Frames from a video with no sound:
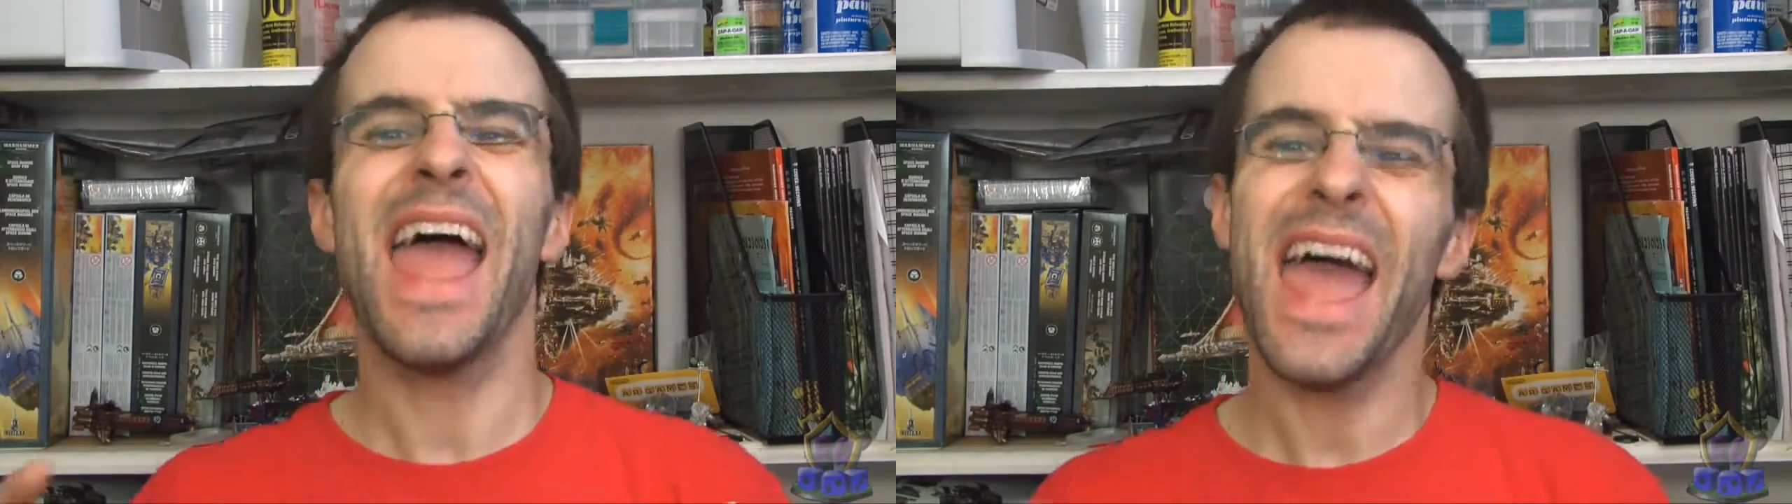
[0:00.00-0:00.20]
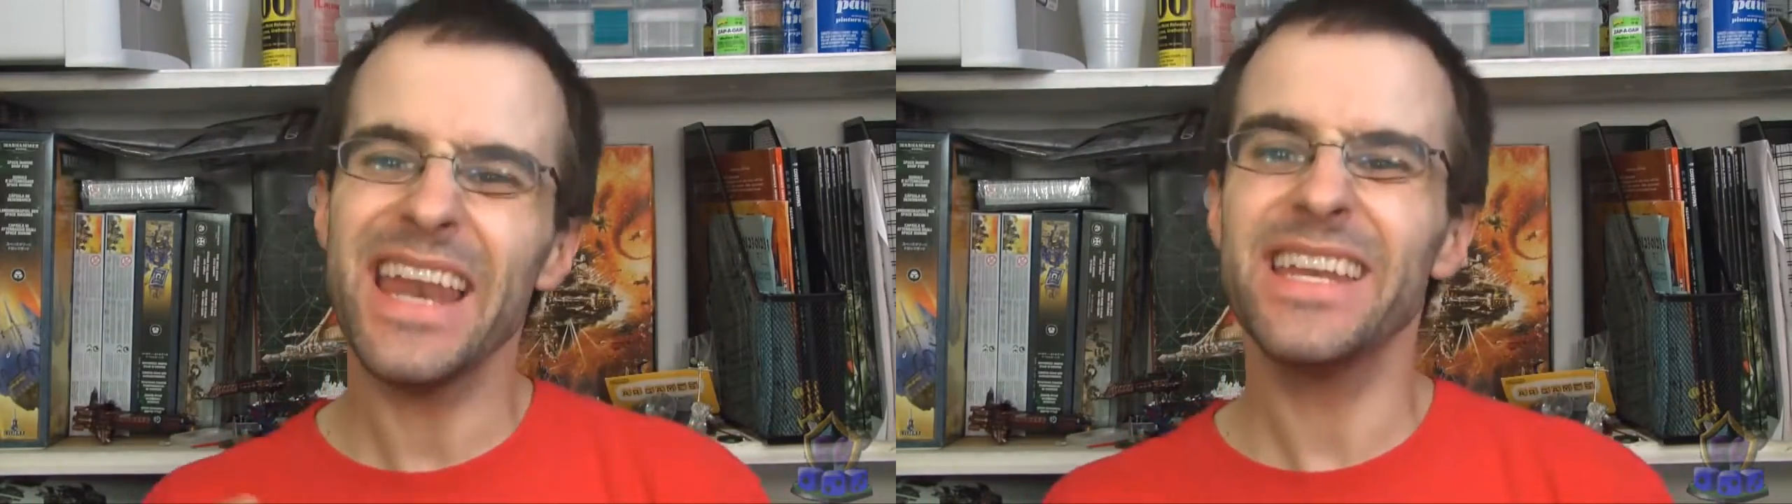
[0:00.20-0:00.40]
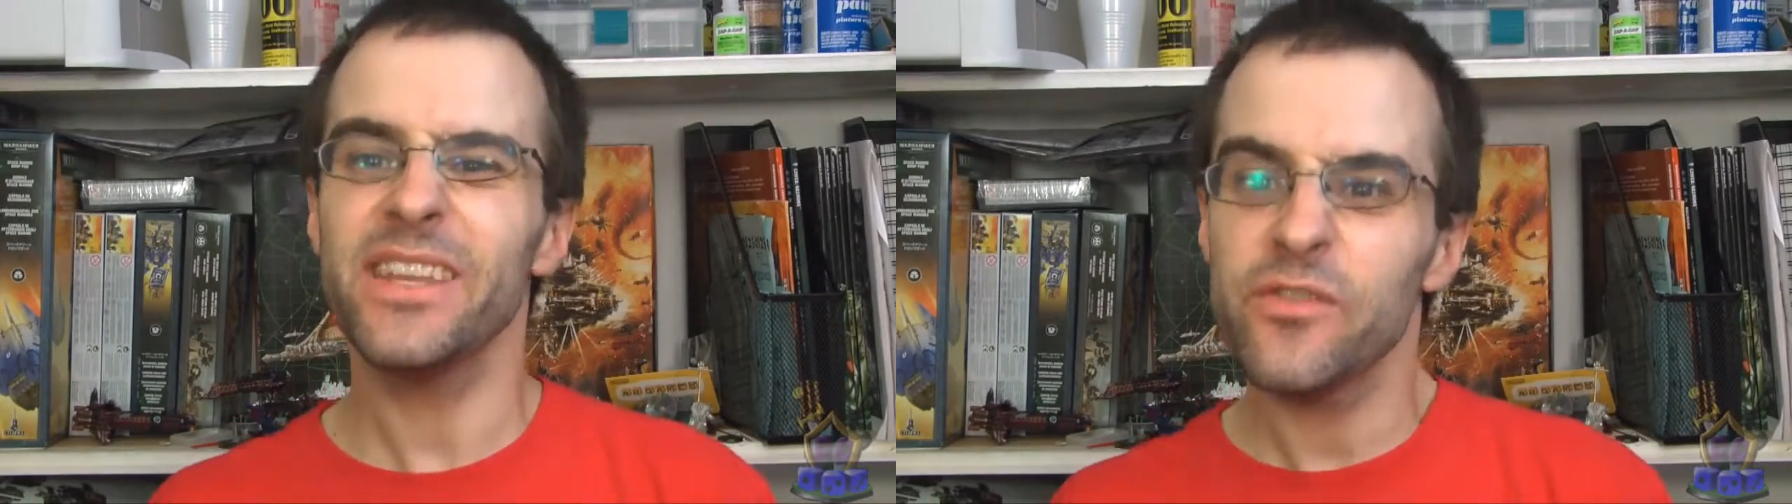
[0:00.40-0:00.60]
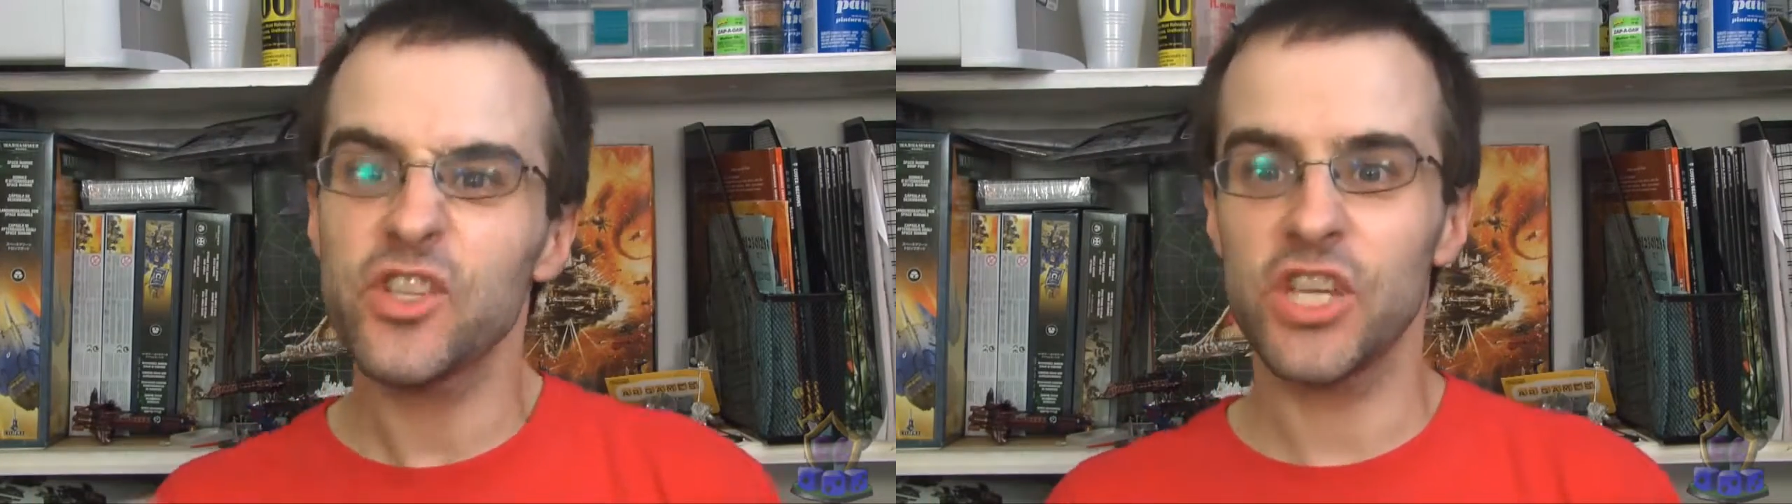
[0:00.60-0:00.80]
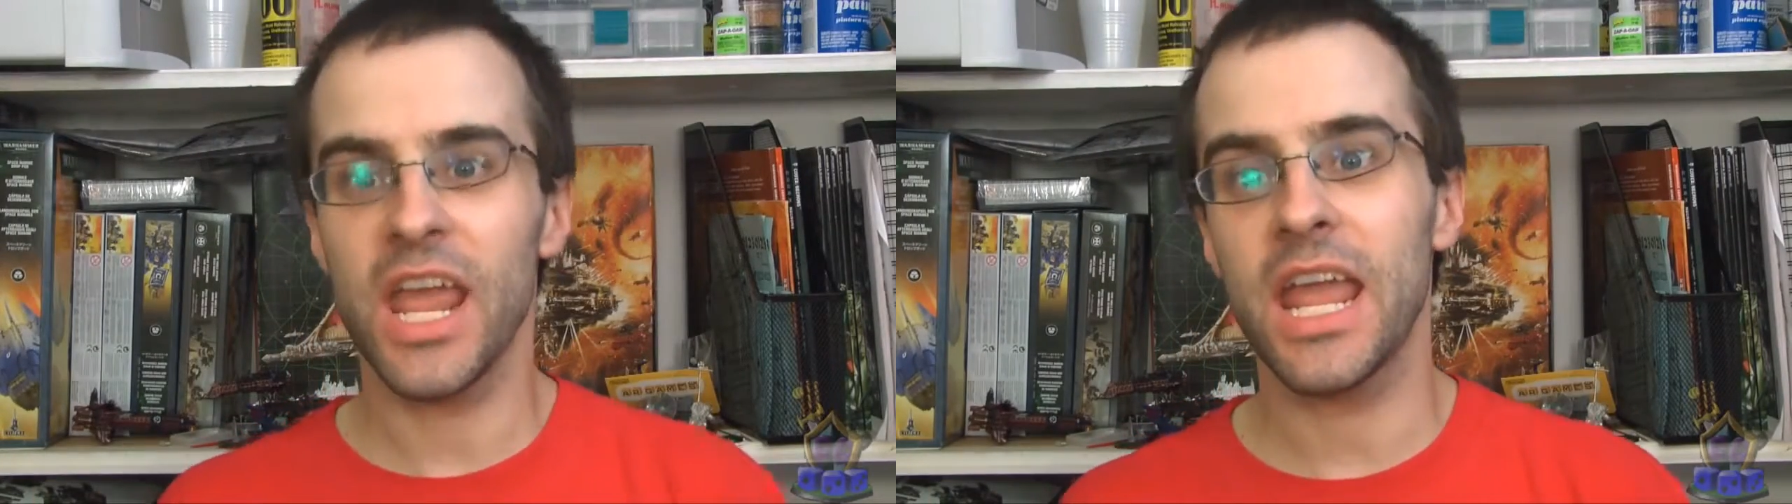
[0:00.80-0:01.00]
tentative
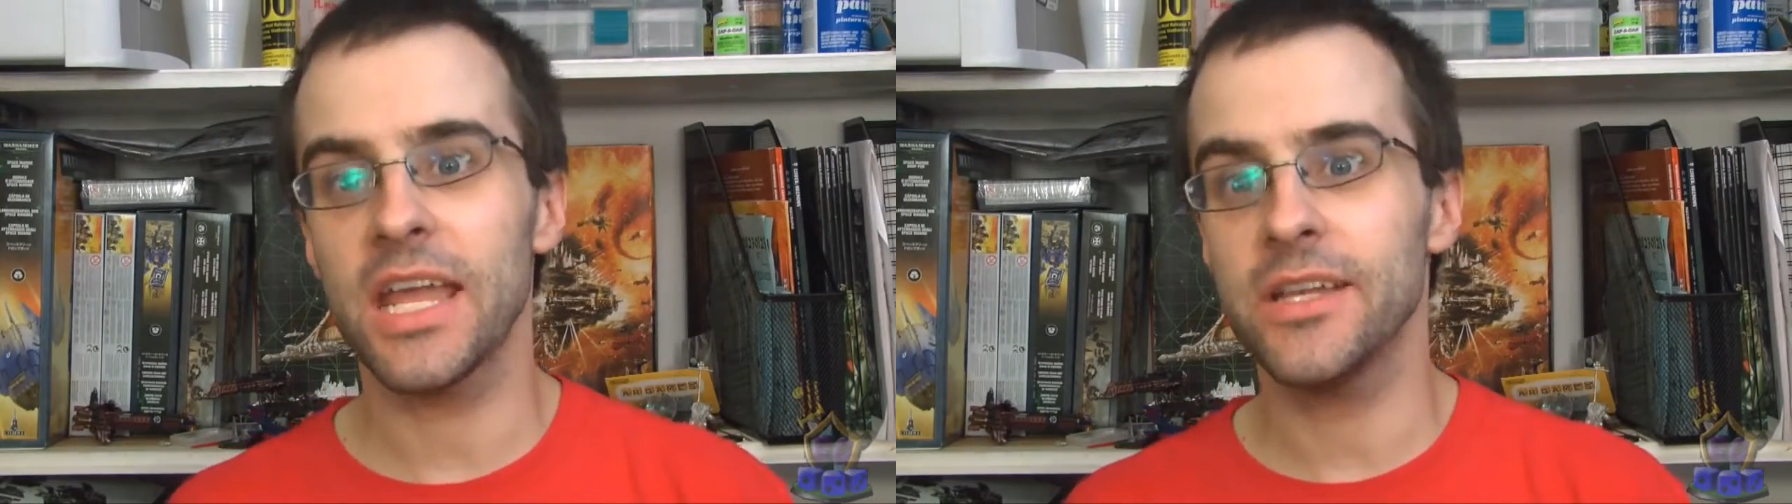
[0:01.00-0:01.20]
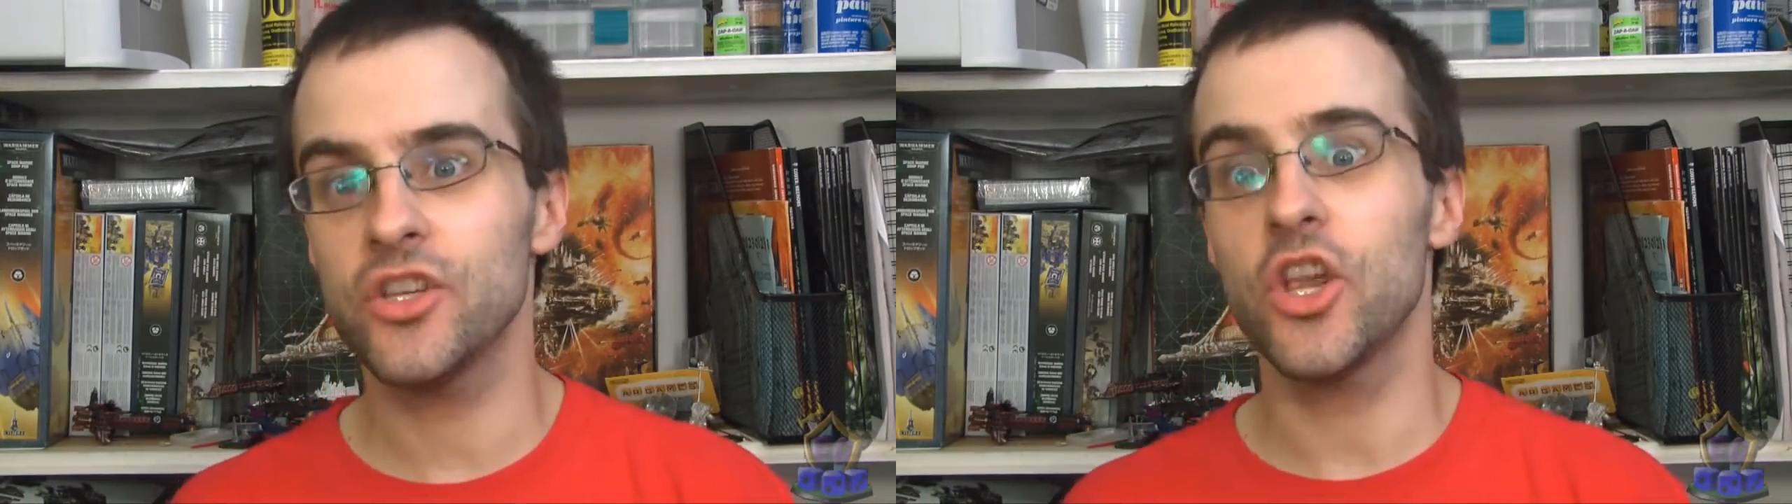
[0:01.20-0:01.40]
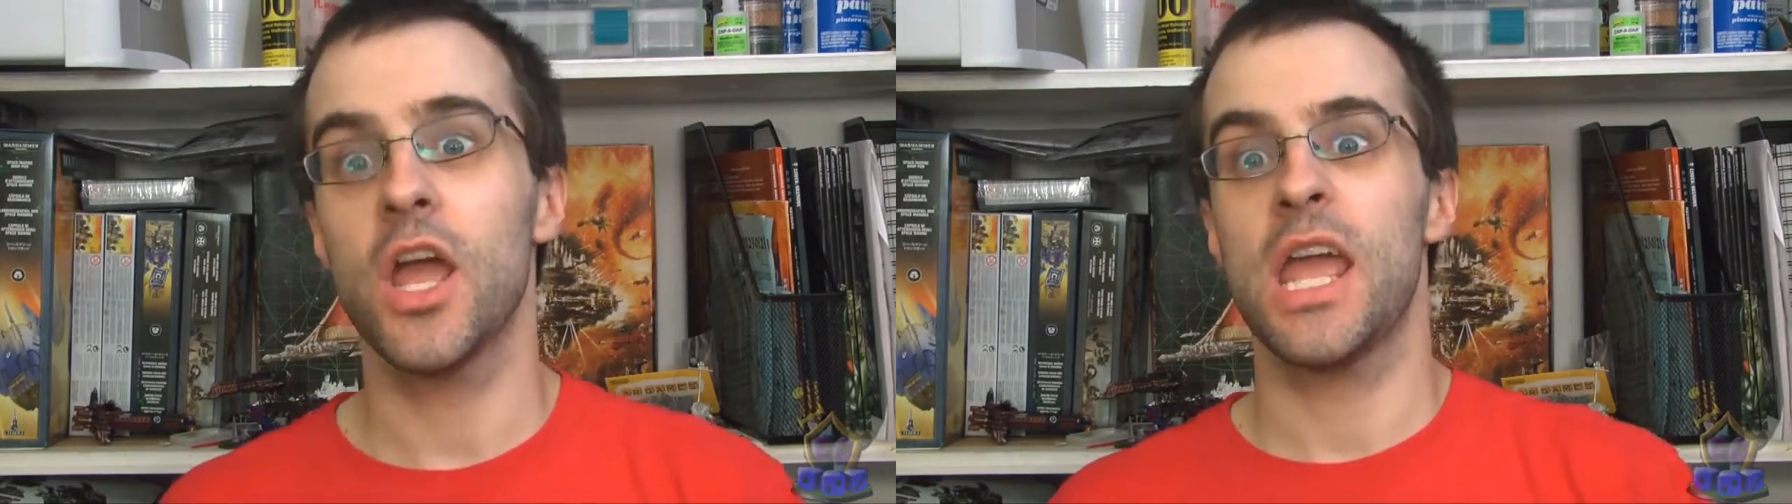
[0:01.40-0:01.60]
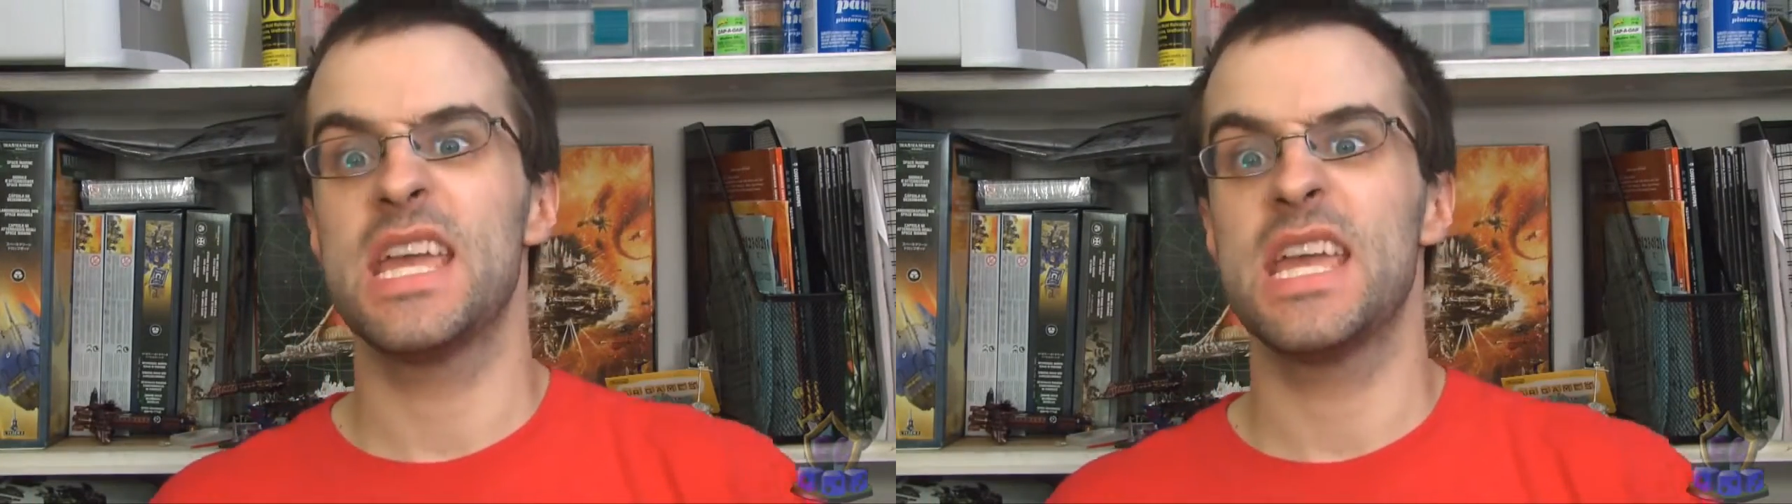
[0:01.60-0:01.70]
change